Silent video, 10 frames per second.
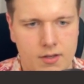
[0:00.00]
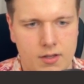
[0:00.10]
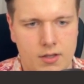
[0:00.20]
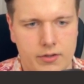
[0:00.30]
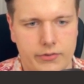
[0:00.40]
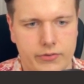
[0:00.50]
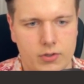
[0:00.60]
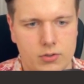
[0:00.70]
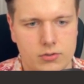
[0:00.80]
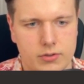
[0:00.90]

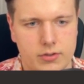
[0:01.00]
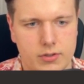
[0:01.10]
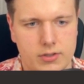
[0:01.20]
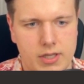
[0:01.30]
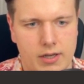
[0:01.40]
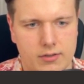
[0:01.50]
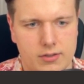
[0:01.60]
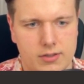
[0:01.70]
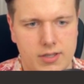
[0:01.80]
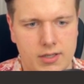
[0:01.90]
So yeah,
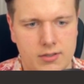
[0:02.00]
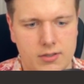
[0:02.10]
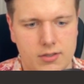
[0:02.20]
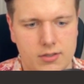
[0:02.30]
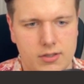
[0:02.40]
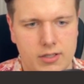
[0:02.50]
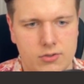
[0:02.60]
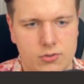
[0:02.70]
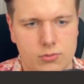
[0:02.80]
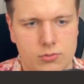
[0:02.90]
king
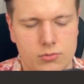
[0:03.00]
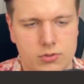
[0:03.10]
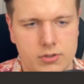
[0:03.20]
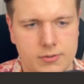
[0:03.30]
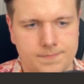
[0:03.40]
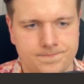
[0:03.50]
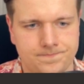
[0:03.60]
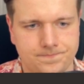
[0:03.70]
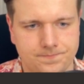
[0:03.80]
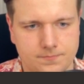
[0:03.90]
to
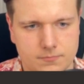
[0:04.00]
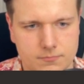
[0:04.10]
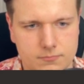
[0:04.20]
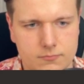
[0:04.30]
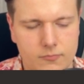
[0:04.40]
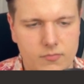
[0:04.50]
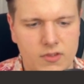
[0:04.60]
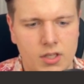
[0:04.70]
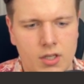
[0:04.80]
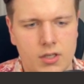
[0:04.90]

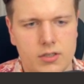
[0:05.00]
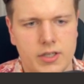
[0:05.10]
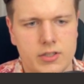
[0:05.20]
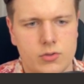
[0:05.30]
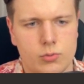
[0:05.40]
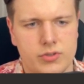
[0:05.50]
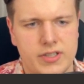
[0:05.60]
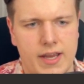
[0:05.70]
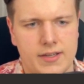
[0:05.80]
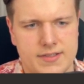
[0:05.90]

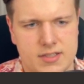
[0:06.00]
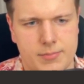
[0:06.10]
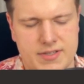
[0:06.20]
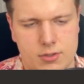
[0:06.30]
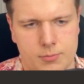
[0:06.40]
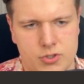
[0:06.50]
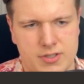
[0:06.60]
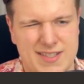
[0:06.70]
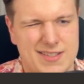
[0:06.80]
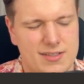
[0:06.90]
d8 is the best option.
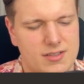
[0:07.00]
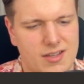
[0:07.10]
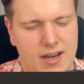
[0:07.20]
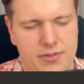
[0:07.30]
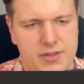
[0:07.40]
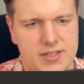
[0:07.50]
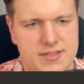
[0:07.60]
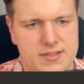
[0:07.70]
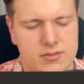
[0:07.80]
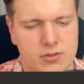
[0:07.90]
I think it's
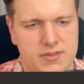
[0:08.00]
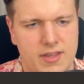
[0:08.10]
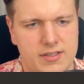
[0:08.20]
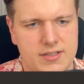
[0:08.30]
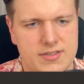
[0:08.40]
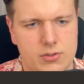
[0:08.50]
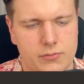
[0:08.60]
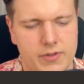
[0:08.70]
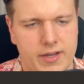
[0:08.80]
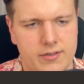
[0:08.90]
not that easy to
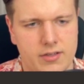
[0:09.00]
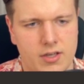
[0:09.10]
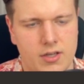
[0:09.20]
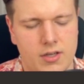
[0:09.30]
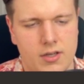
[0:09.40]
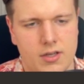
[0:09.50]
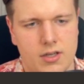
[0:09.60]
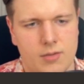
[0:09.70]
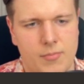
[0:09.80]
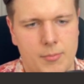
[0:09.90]
find.
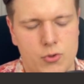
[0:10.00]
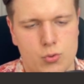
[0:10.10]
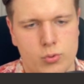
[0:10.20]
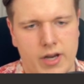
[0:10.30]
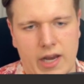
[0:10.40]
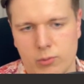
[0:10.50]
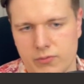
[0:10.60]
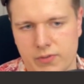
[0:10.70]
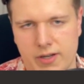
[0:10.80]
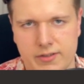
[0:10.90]
I'm not sure I would
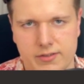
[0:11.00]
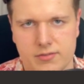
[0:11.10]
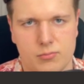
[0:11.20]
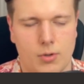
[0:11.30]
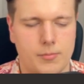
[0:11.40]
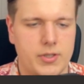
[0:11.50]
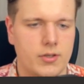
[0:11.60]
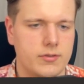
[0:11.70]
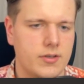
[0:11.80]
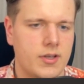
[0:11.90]
find it, probably
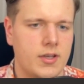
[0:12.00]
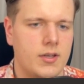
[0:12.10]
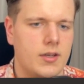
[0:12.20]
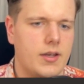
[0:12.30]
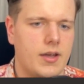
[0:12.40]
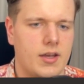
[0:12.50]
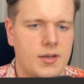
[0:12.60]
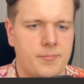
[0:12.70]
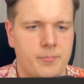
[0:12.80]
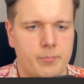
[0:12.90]
not.
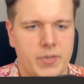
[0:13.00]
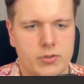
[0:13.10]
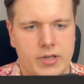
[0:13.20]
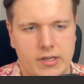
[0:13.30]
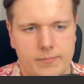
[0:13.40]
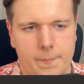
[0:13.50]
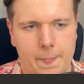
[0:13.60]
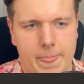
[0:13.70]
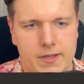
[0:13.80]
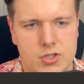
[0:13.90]
But okay,
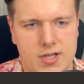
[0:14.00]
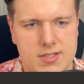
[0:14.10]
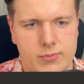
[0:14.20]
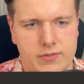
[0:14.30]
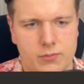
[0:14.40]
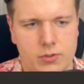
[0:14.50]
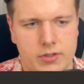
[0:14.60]
Charles went for